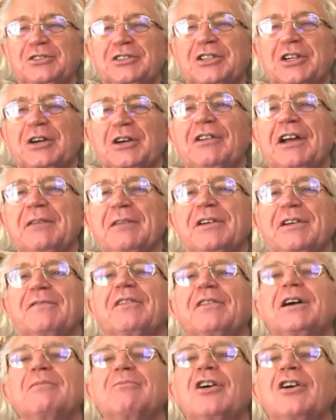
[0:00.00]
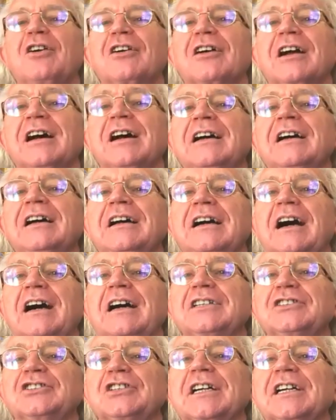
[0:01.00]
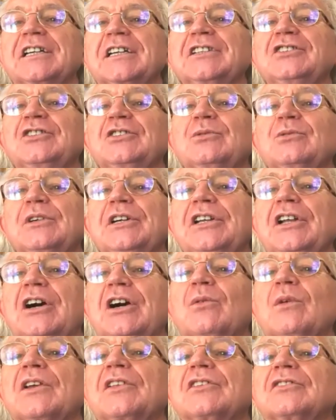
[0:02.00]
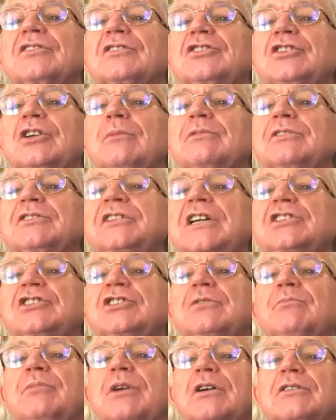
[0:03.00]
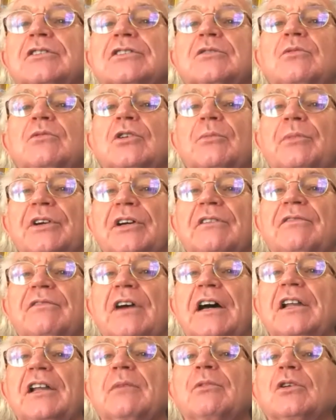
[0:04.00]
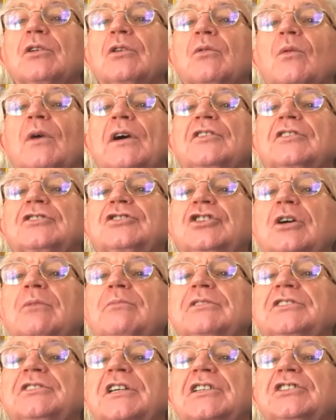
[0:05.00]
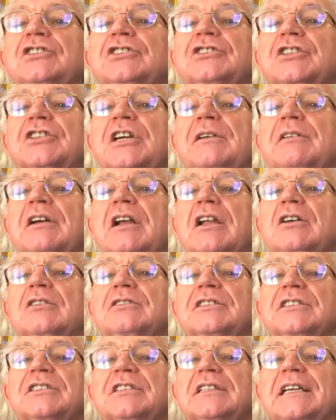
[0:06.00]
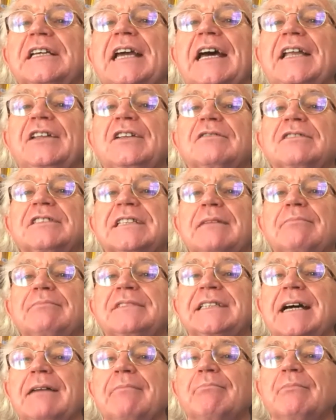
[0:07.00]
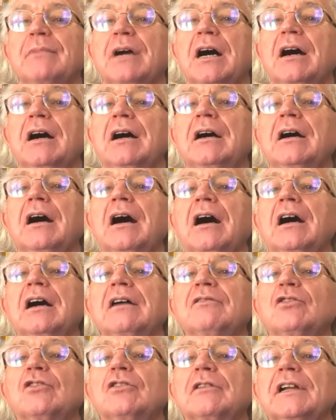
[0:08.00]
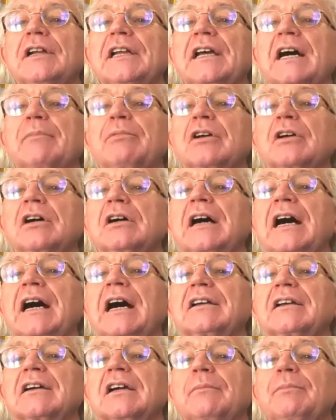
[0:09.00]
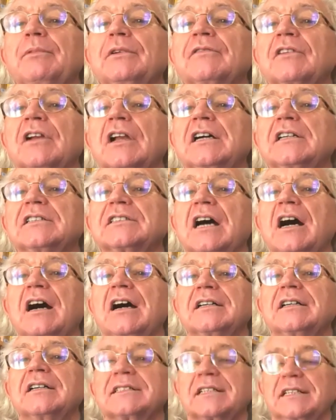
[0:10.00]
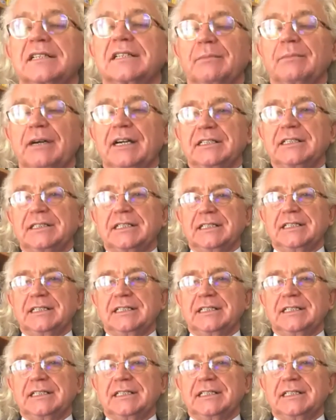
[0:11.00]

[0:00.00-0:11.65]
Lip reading: correct me if I'm wrong. Hi, Jackie. Do we know whether the job retention bonus will be available when the job retention scheme closes at the end of September? I've already had a couple of clients asking about